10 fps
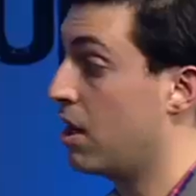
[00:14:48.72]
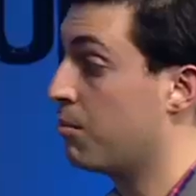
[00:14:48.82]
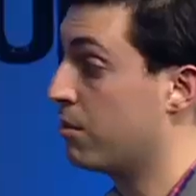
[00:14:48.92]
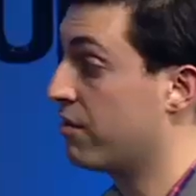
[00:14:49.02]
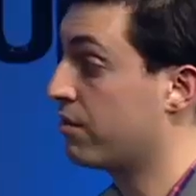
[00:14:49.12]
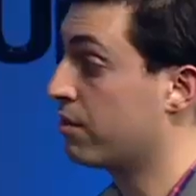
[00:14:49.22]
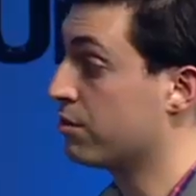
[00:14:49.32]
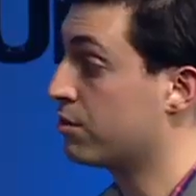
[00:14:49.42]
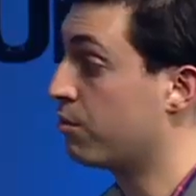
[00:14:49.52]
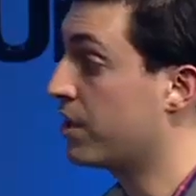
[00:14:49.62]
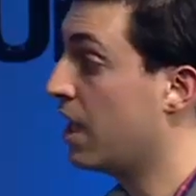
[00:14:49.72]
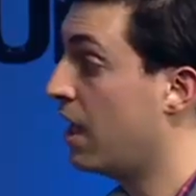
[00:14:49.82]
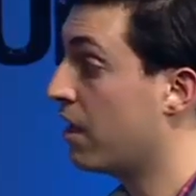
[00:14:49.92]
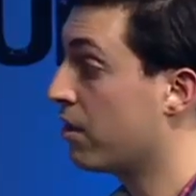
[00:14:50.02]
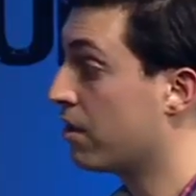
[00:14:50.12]
more difficult. So we
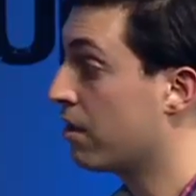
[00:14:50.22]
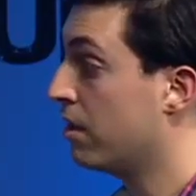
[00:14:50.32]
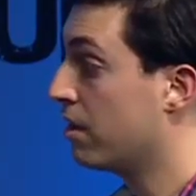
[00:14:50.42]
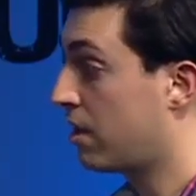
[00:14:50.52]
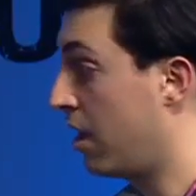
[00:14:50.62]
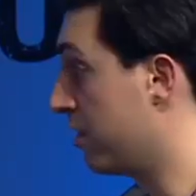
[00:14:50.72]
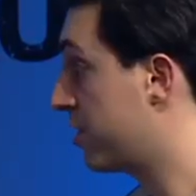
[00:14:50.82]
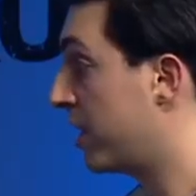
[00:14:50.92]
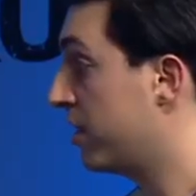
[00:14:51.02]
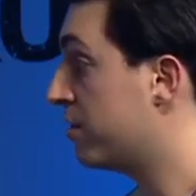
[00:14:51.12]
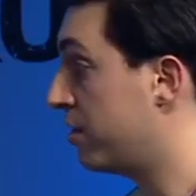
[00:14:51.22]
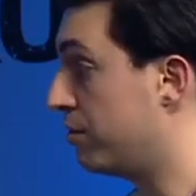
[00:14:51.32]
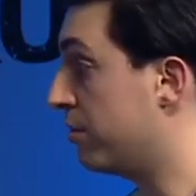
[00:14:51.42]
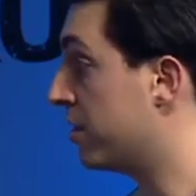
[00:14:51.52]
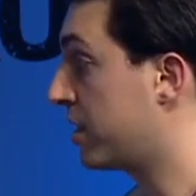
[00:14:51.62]
hire college kids to
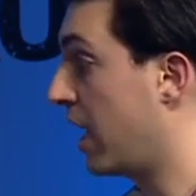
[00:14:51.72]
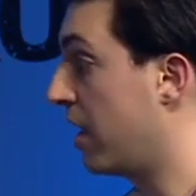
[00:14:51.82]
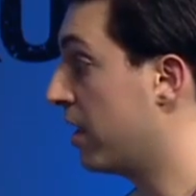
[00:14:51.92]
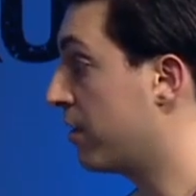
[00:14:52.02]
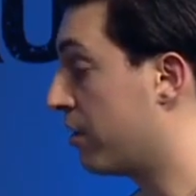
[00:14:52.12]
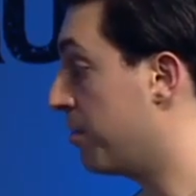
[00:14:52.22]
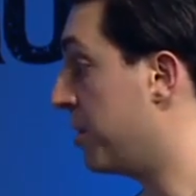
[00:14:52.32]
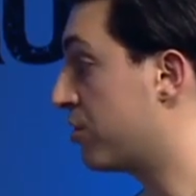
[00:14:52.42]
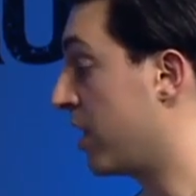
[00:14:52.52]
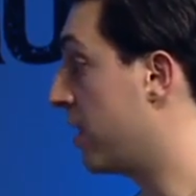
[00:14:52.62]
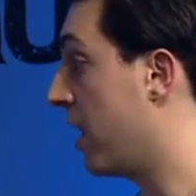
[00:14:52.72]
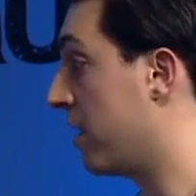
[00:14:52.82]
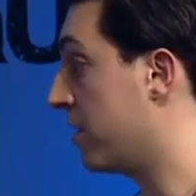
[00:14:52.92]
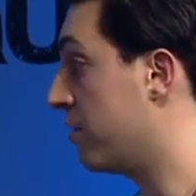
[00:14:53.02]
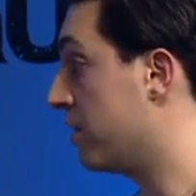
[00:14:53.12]
do the scanning. You can be trained how
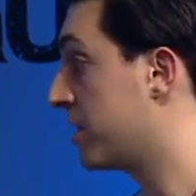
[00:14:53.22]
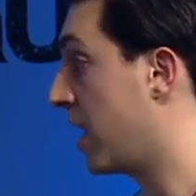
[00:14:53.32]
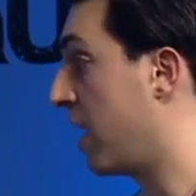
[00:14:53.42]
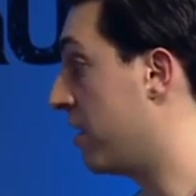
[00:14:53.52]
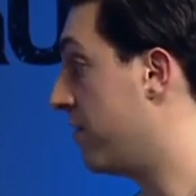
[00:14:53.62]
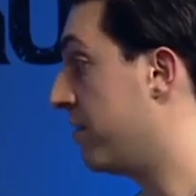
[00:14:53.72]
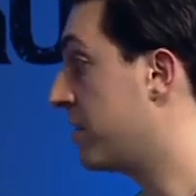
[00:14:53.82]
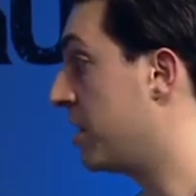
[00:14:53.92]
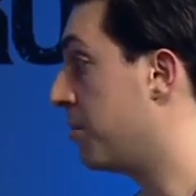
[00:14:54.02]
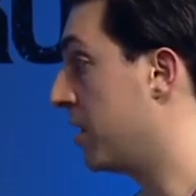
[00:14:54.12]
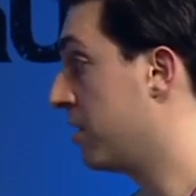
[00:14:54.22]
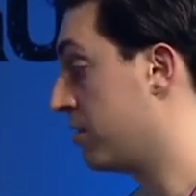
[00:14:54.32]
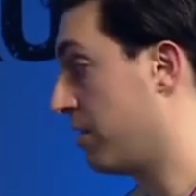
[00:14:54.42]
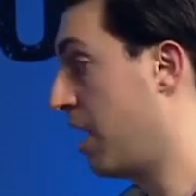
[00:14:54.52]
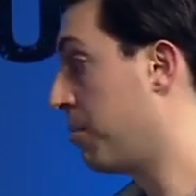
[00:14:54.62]
to do a scan in fifteen minutes.
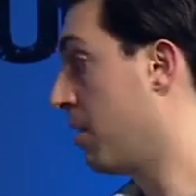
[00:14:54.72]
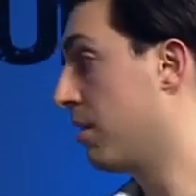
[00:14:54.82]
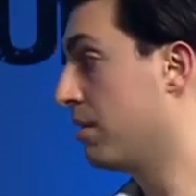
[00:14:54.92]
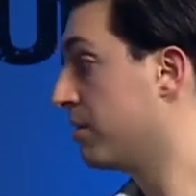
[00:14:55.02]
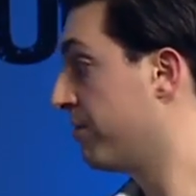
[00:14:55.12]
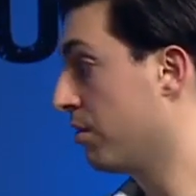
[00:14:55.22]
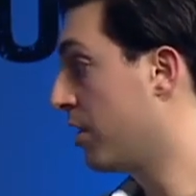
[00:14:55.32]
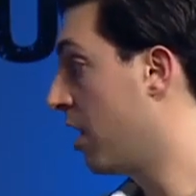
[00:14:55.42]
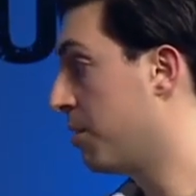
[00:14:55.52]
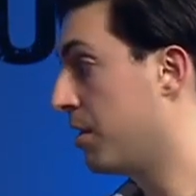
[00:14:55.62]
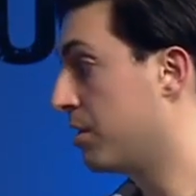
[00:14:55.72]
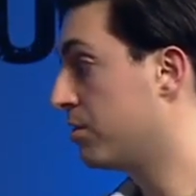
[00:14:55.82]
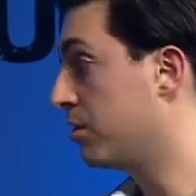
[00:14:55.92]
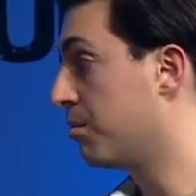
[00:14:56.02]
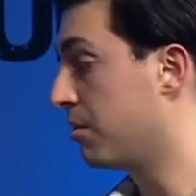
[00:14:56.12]
So that part is fully automated,
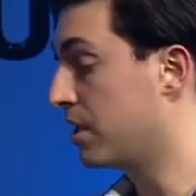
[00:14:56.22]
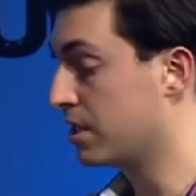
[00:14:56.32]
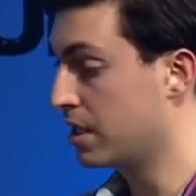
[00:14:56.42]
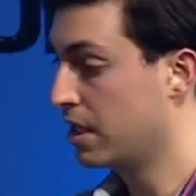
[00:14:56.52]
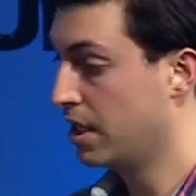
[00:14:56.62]
super easy. Okay.